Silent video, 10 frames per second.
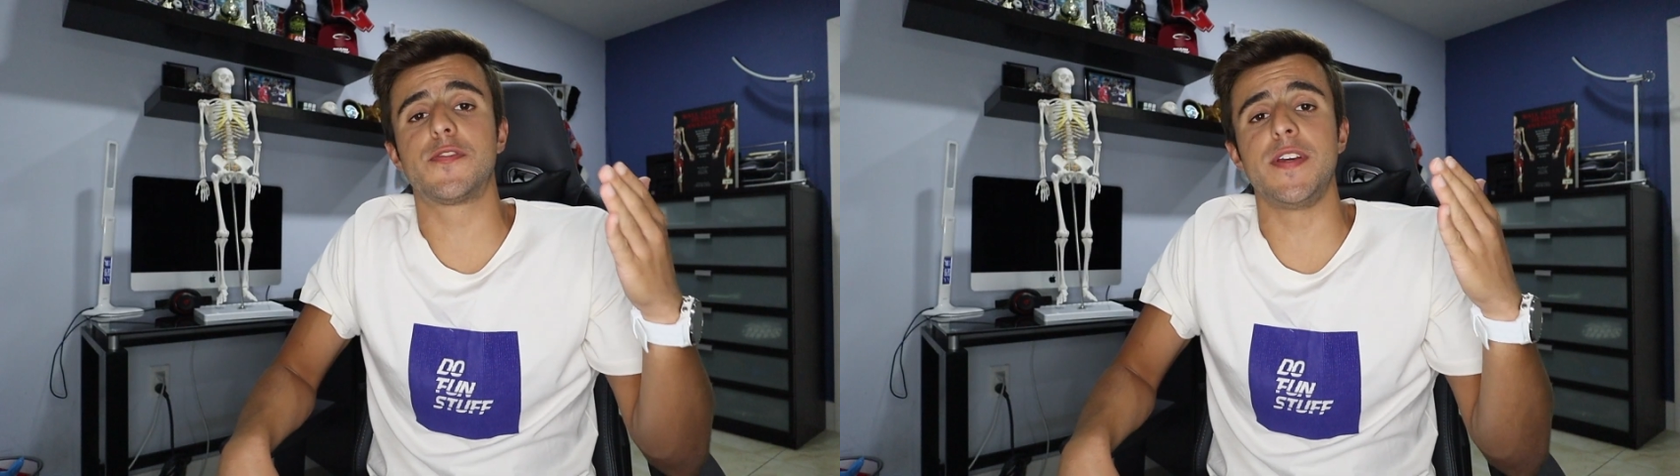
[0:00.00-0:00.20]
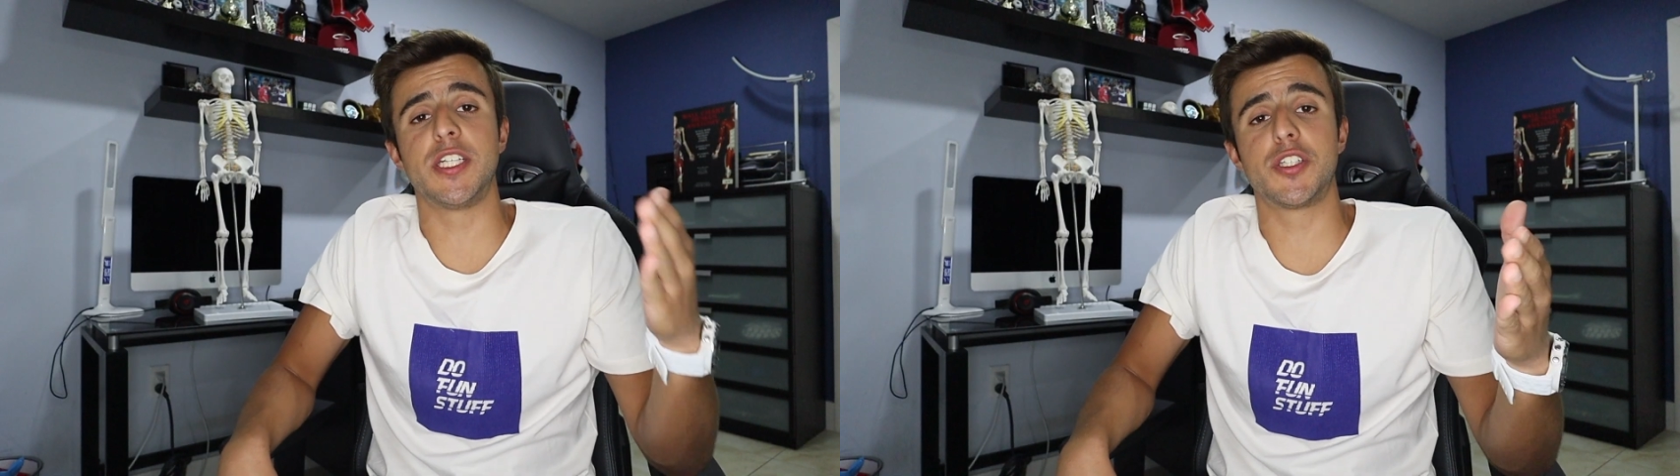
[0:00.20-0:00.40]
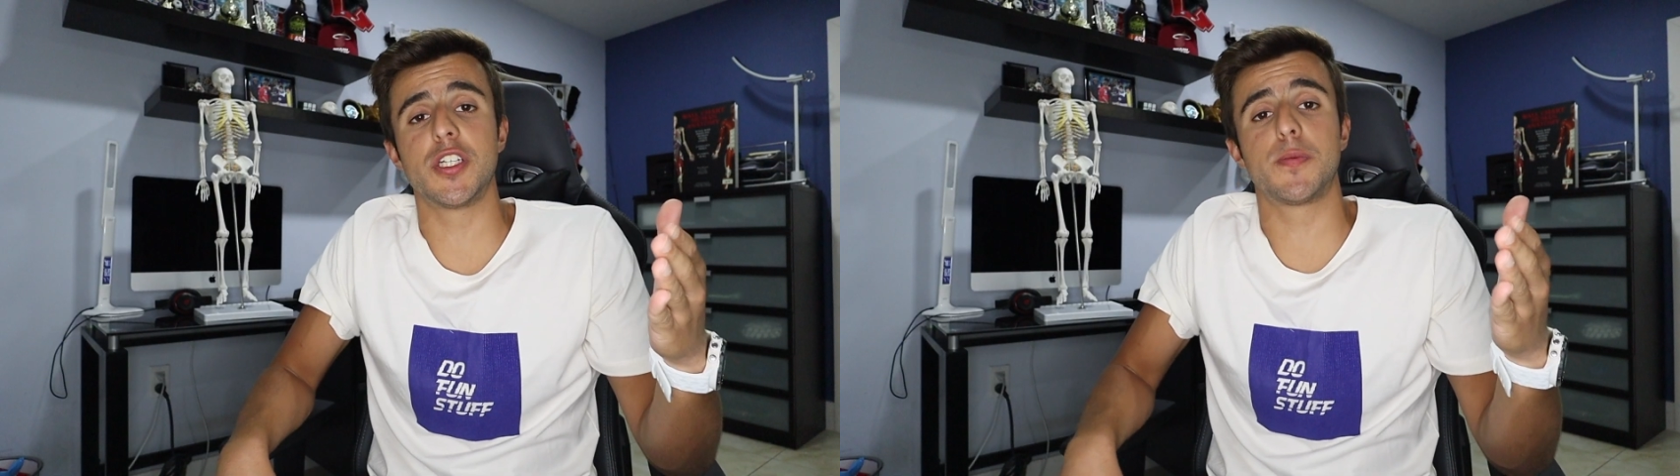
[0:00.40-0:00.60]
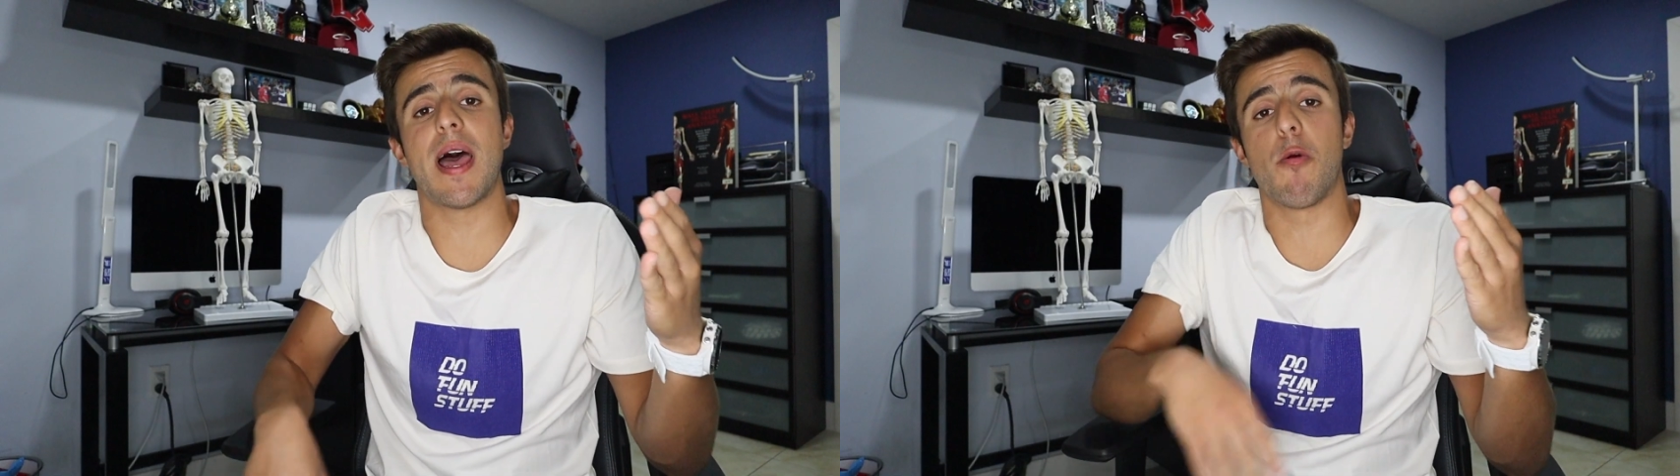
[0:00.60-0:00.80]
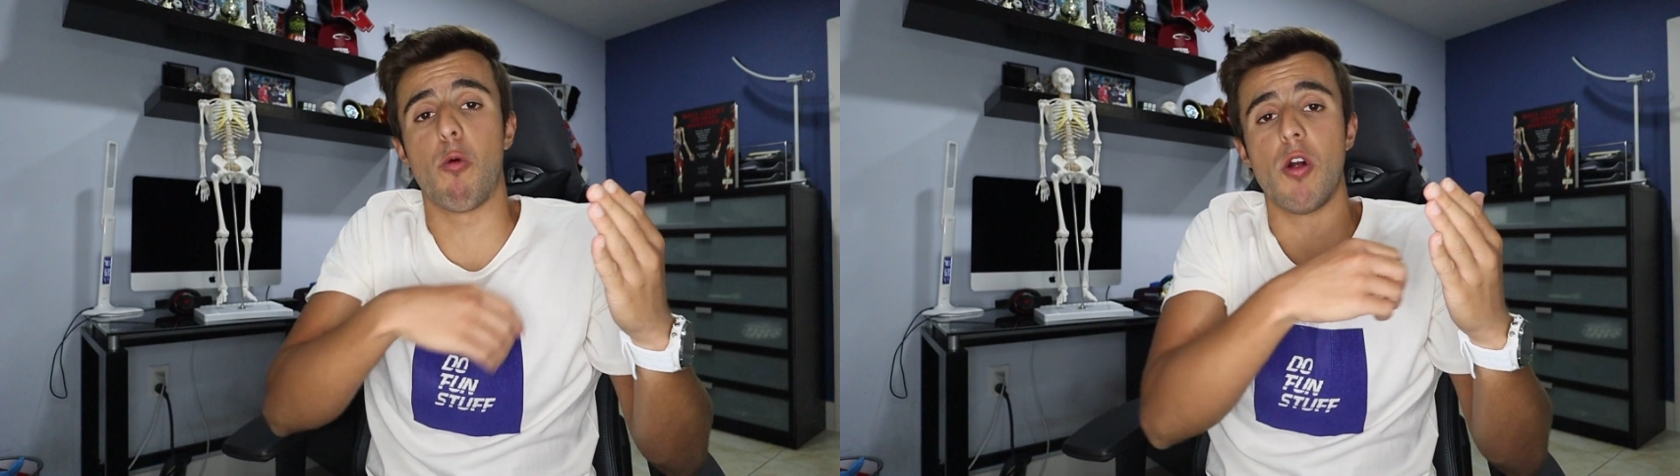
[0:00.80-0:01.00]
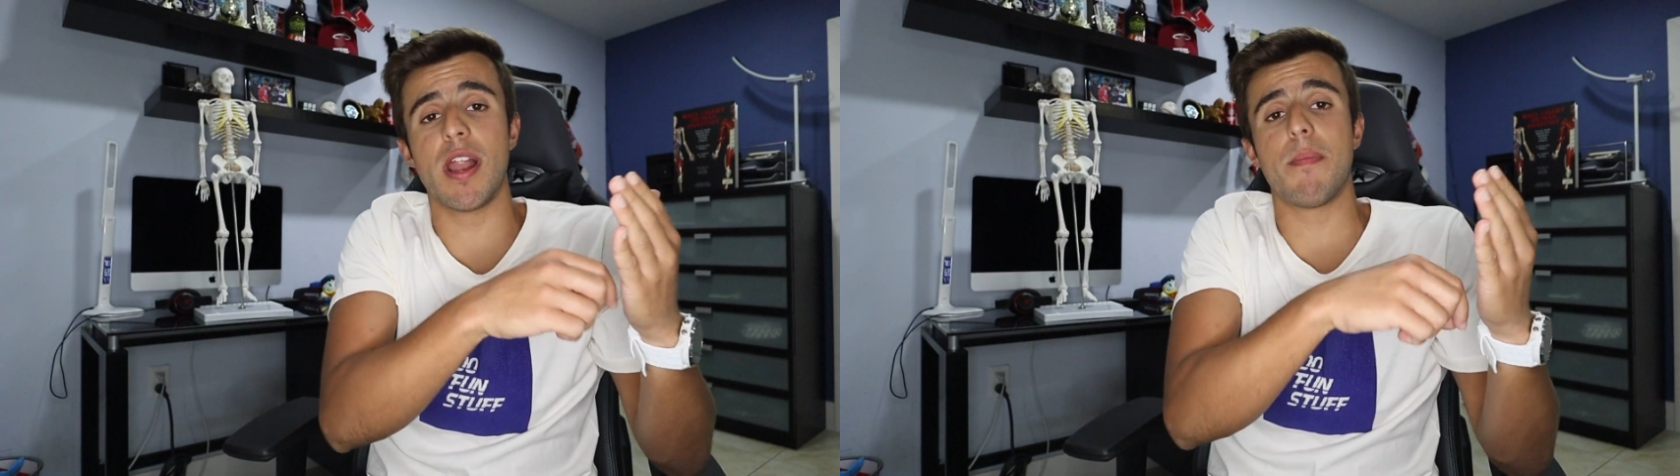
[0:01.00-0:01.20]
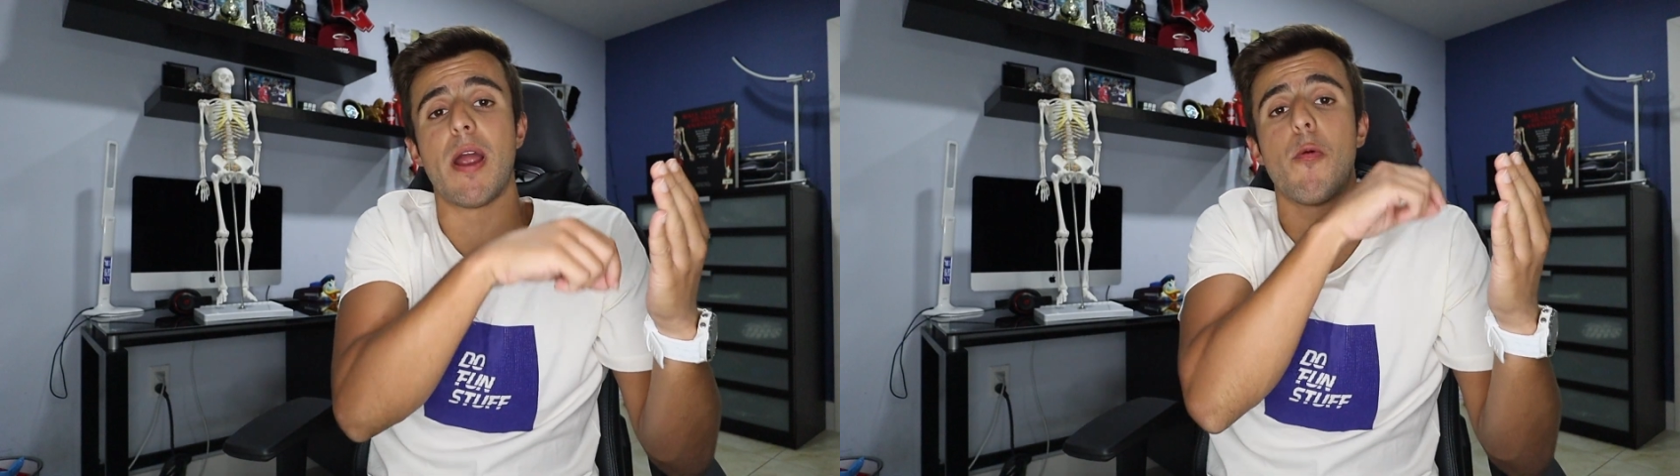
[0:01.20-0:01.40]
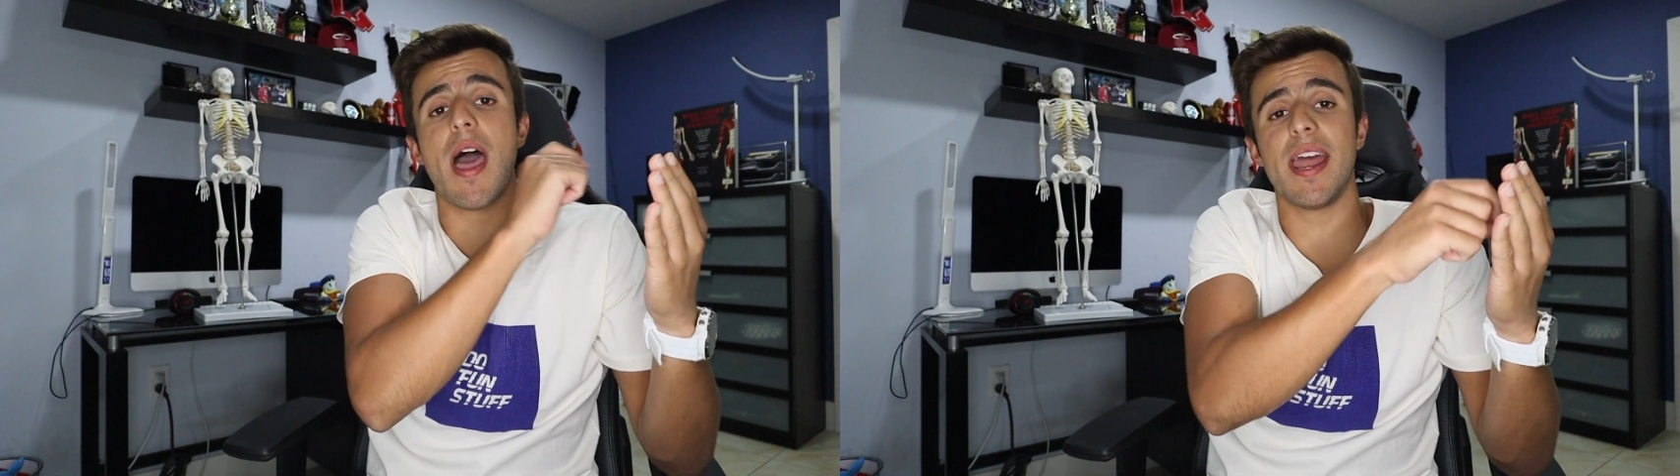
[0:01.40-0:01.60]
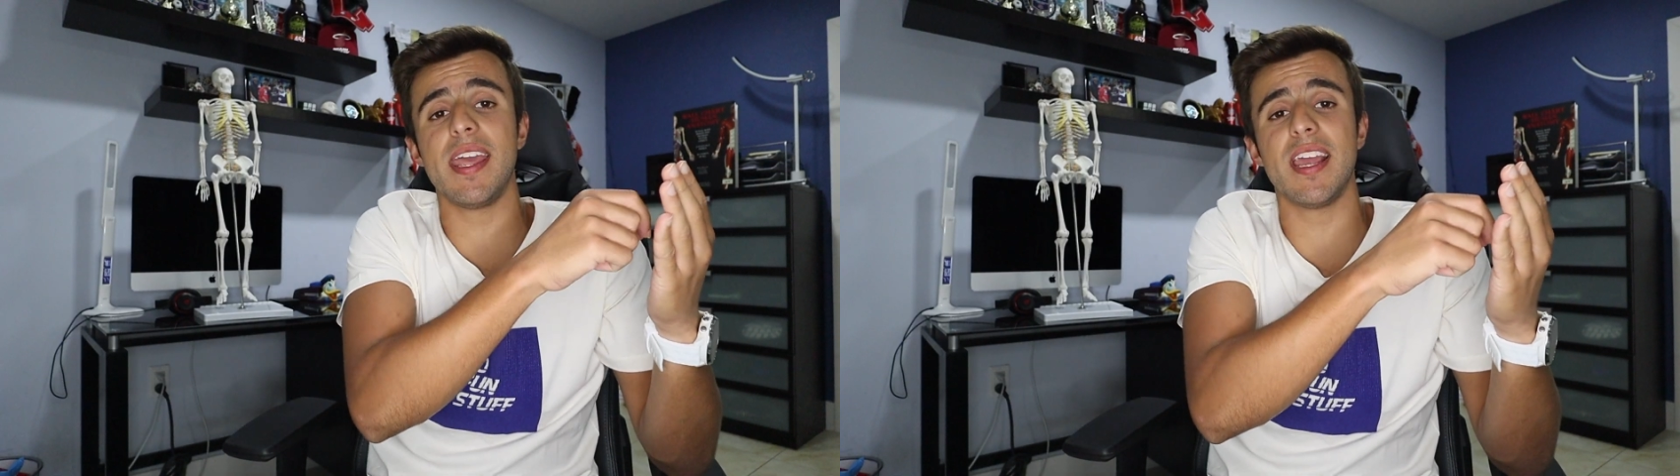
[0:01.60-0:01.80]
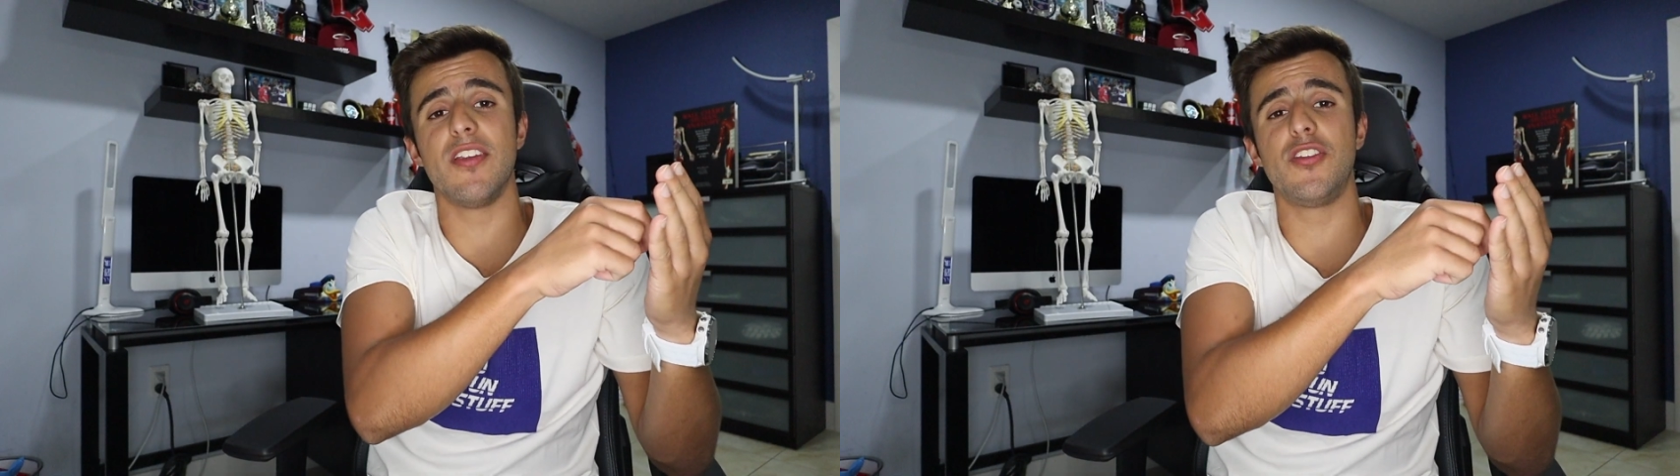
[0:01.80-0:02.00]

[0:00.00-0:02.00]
features by word and by writing,